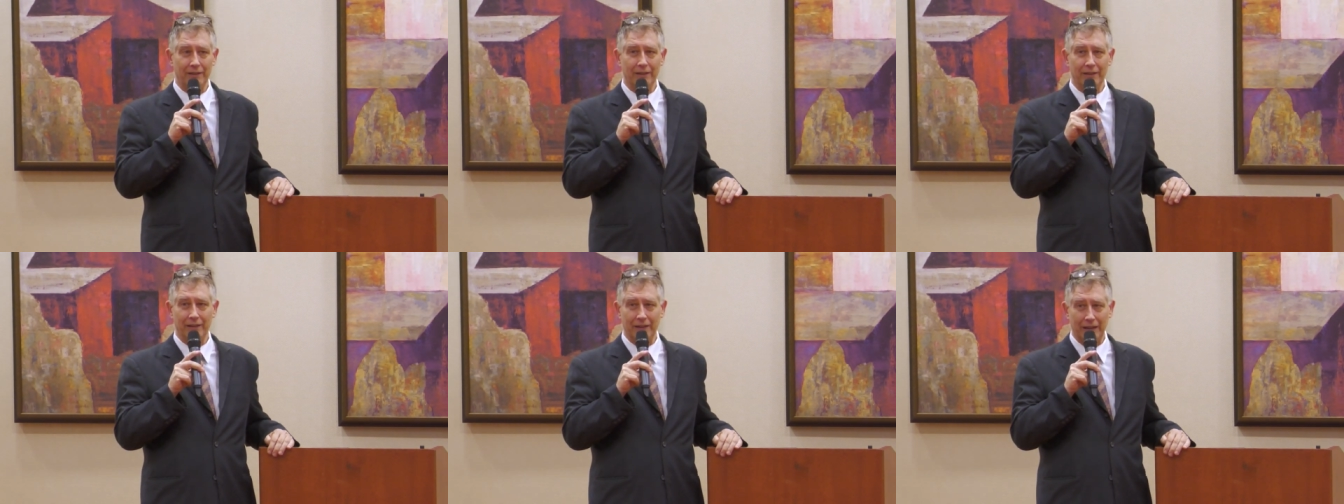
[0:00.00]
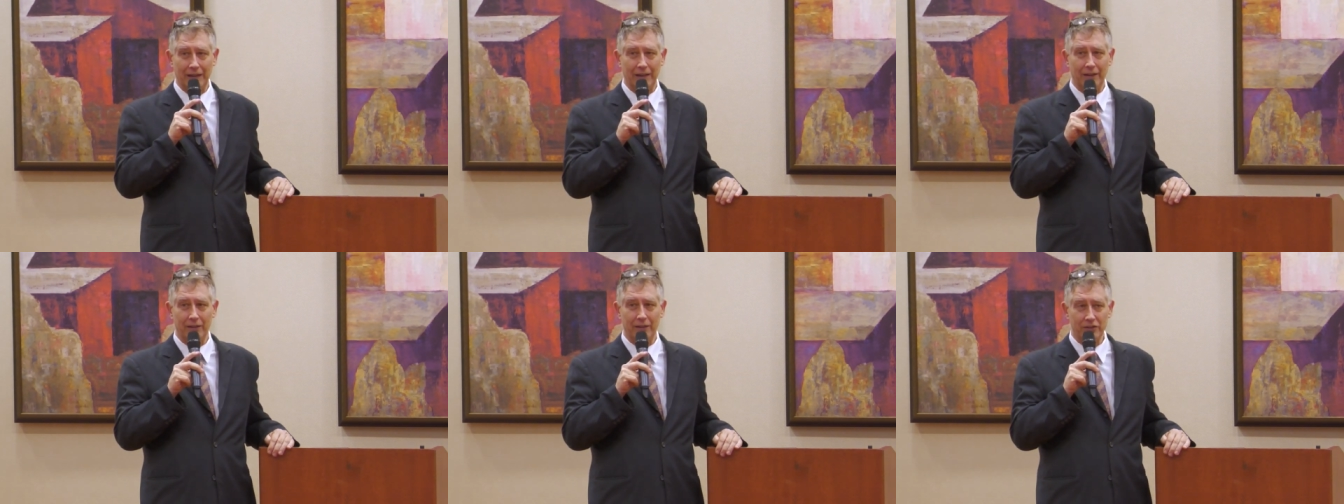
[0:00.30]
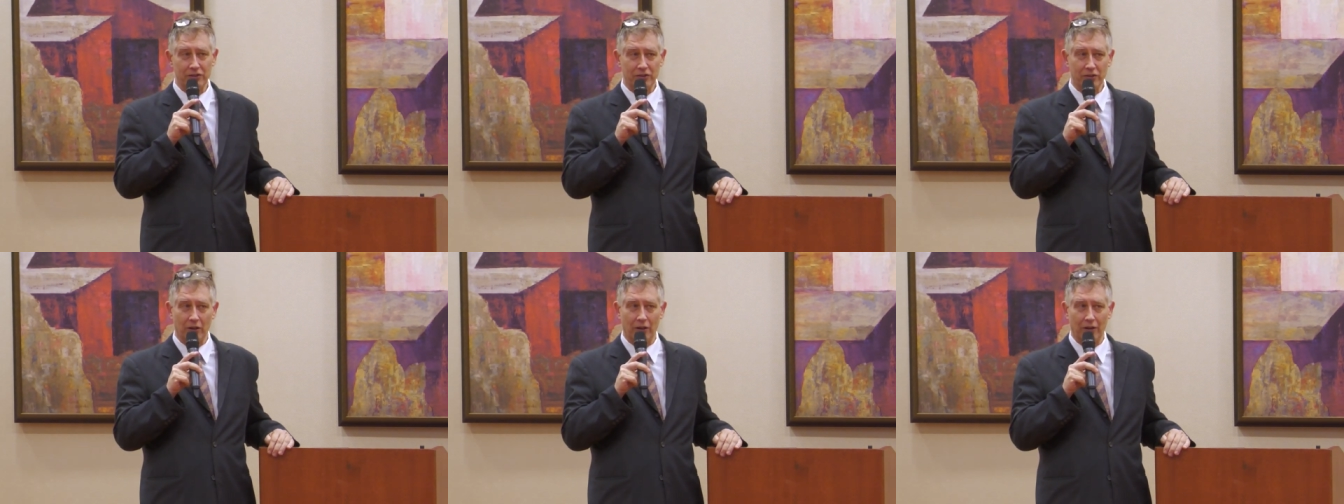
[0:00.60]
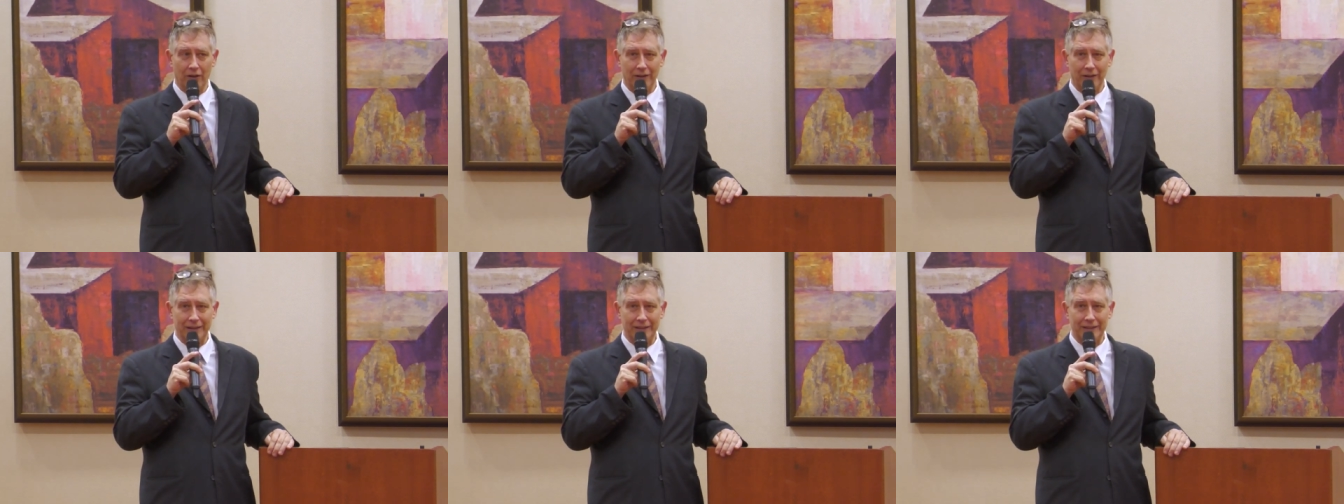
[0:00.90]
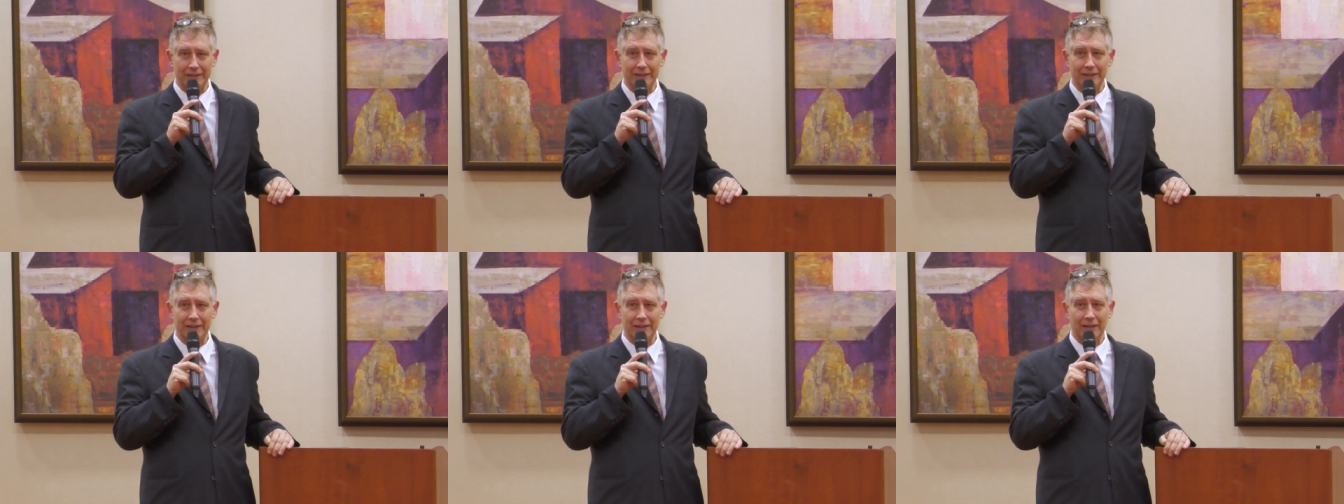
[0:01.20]
their hair is
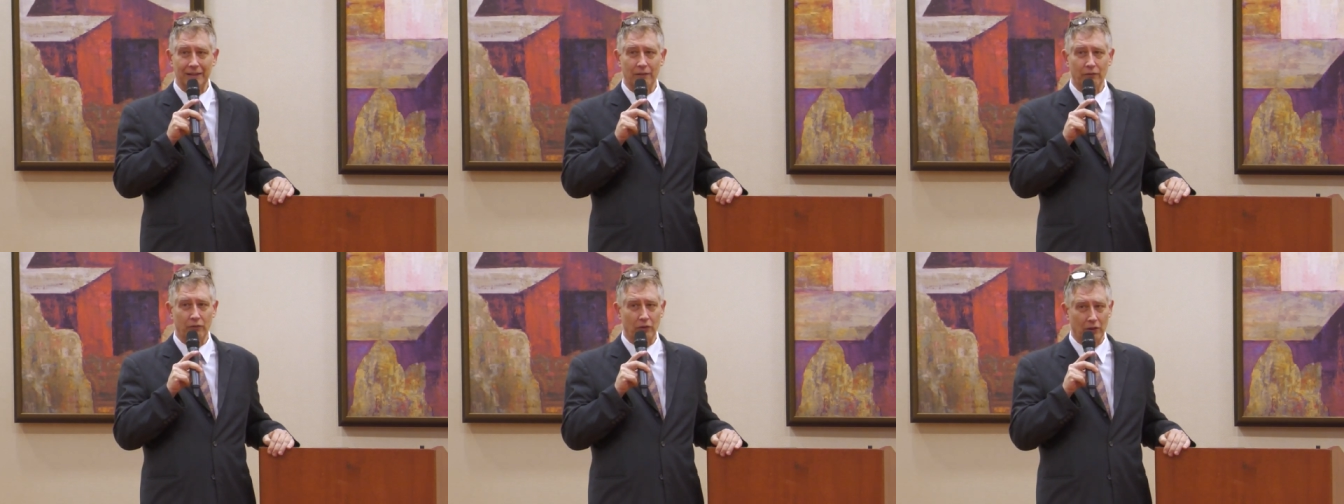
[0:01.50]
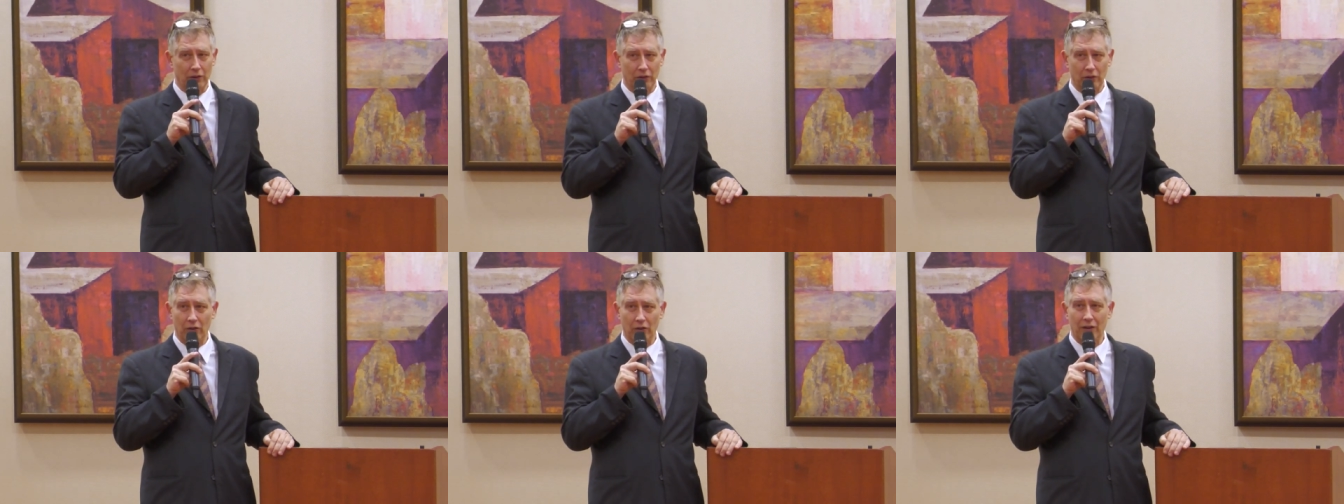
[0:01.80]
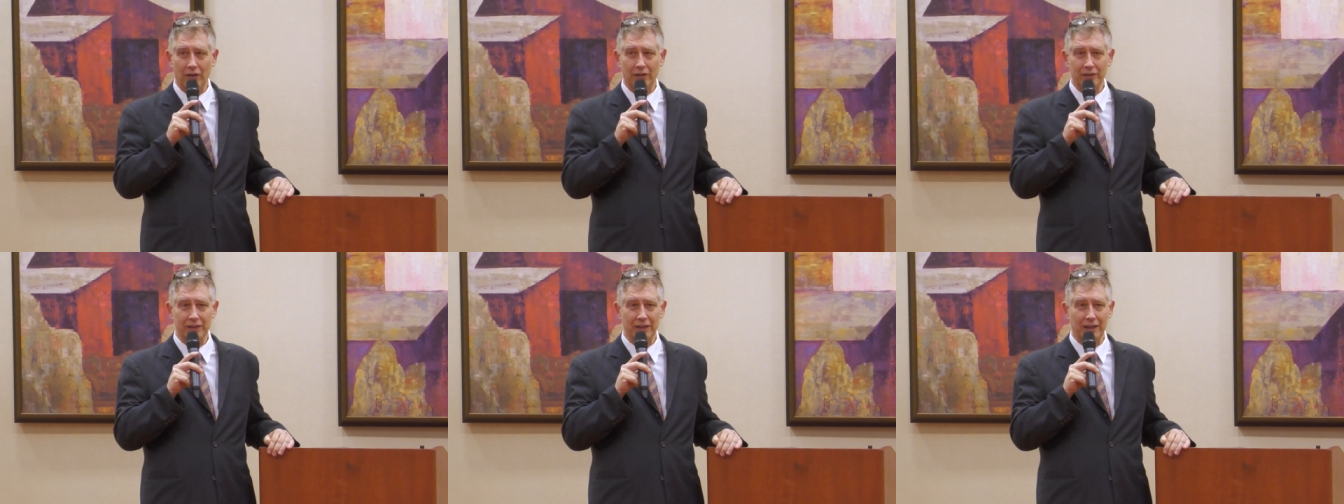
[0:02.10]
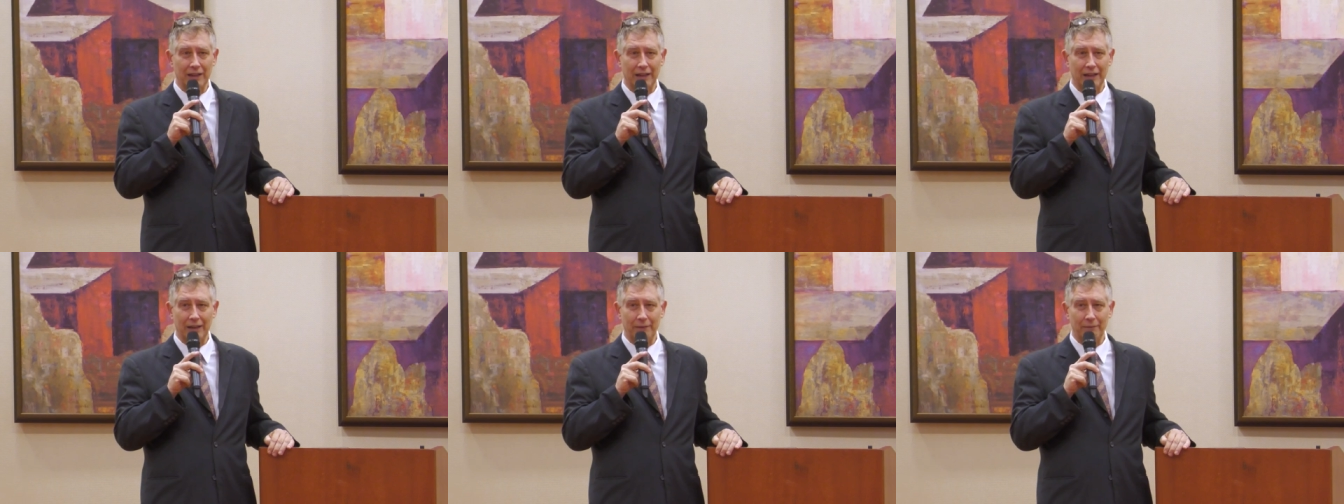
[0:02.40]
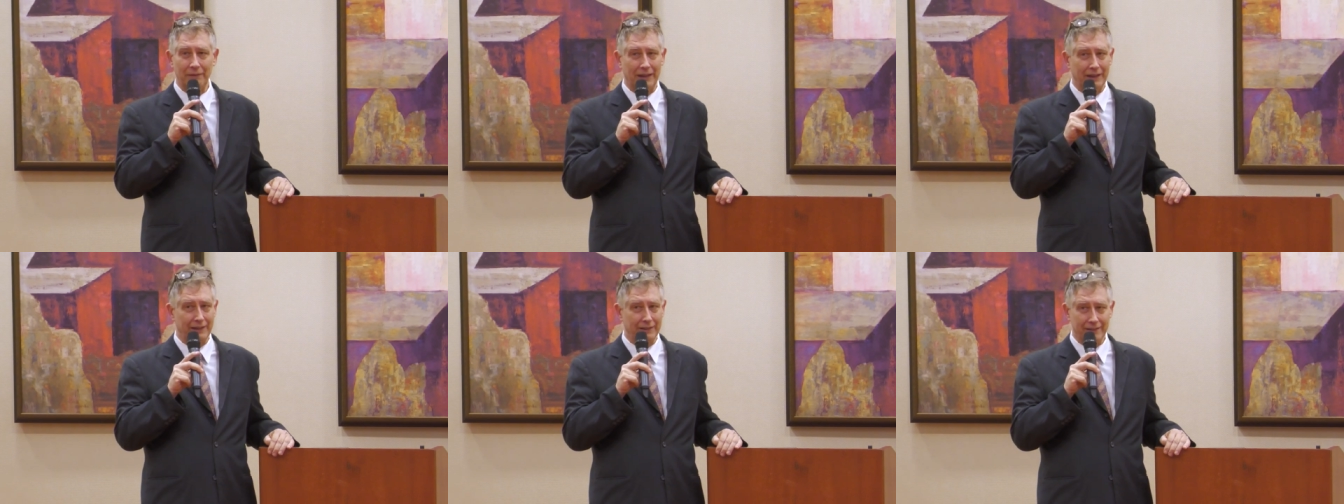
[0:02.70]
gone for a long
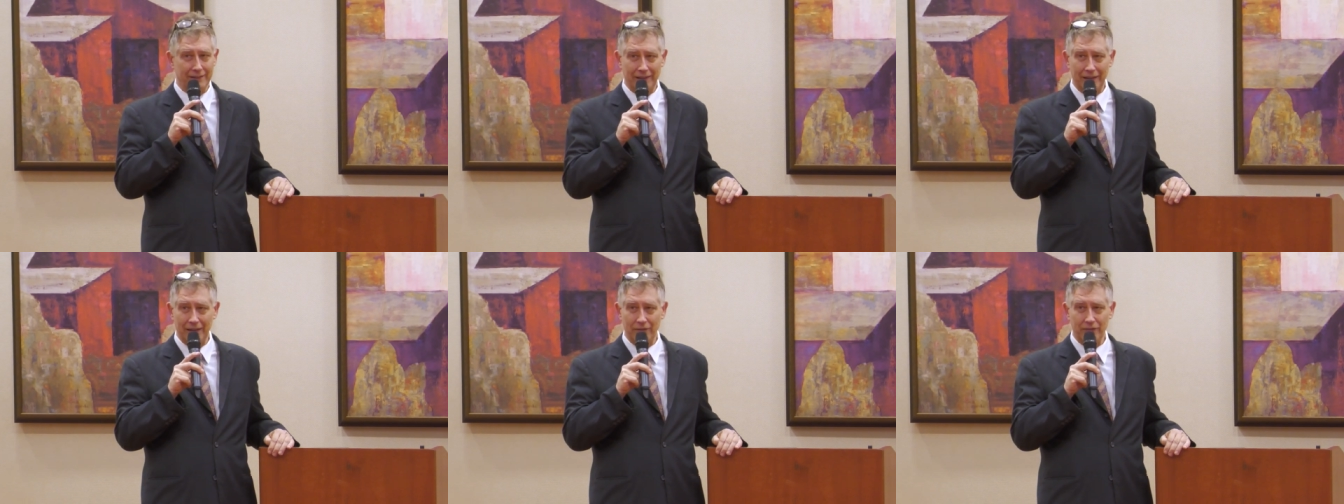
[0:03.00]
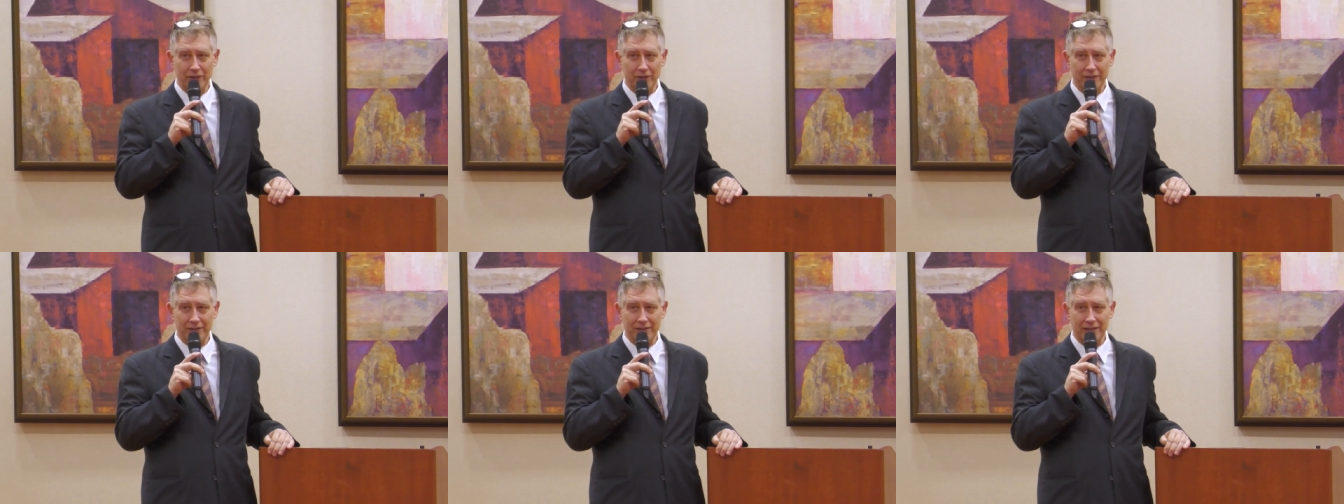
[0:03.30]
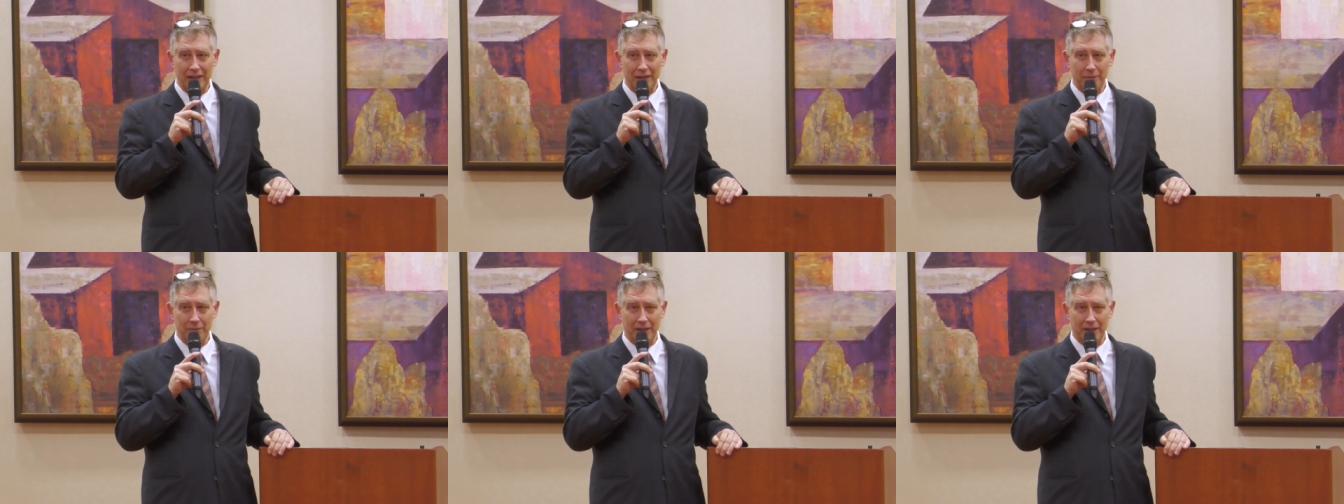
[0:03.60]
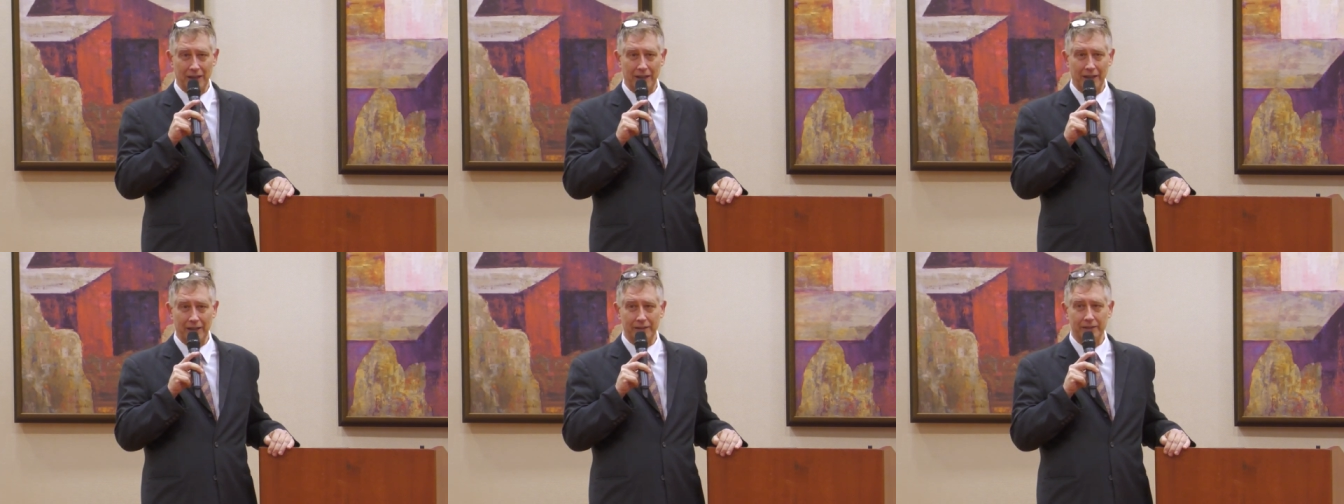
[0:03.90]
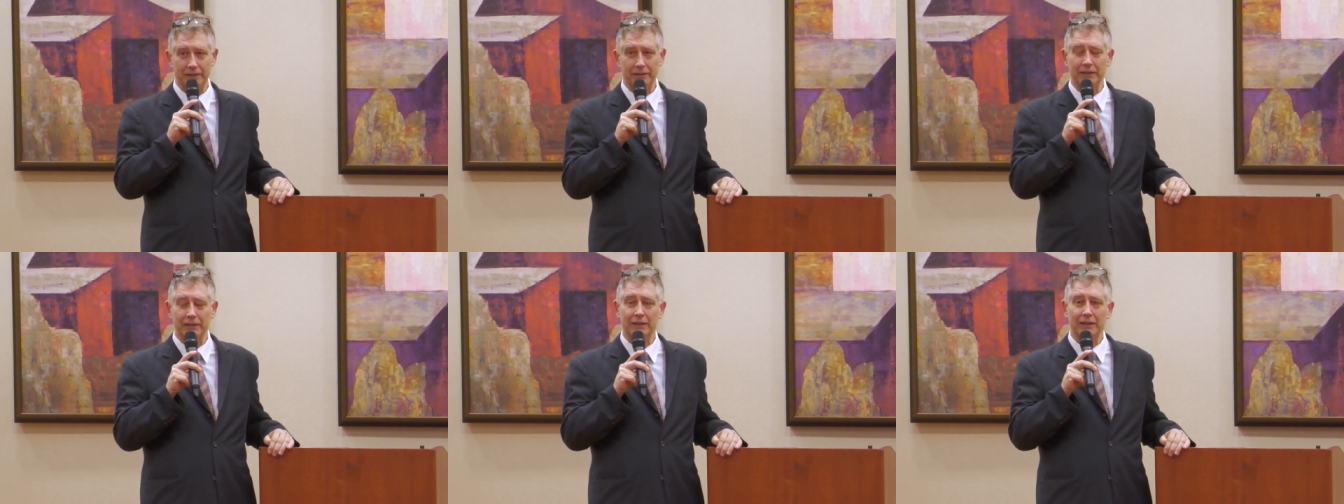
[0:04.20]
time, and it's never the same
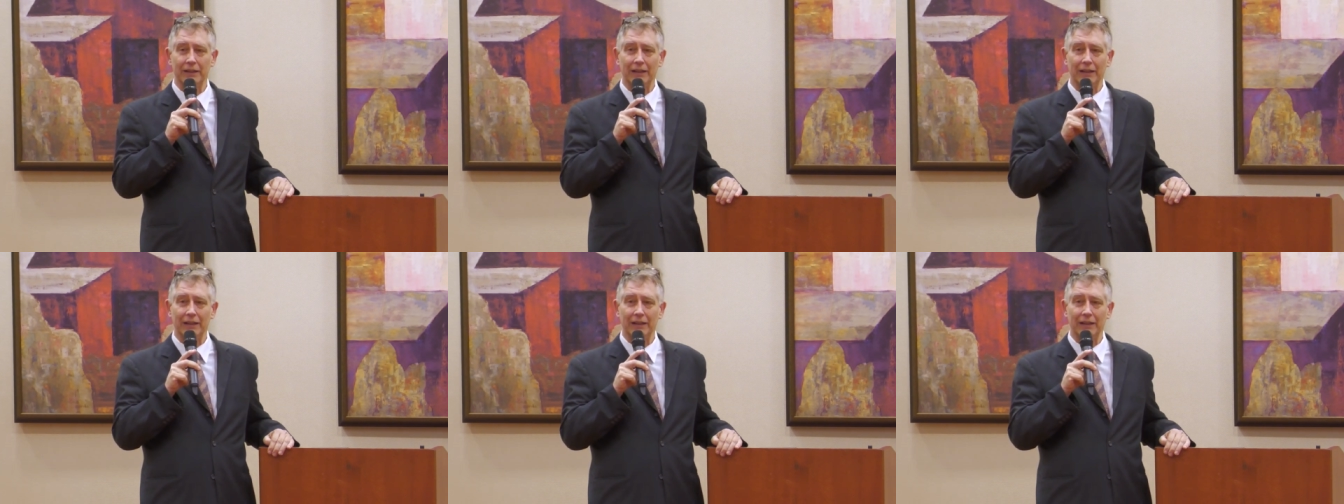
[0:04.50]
again.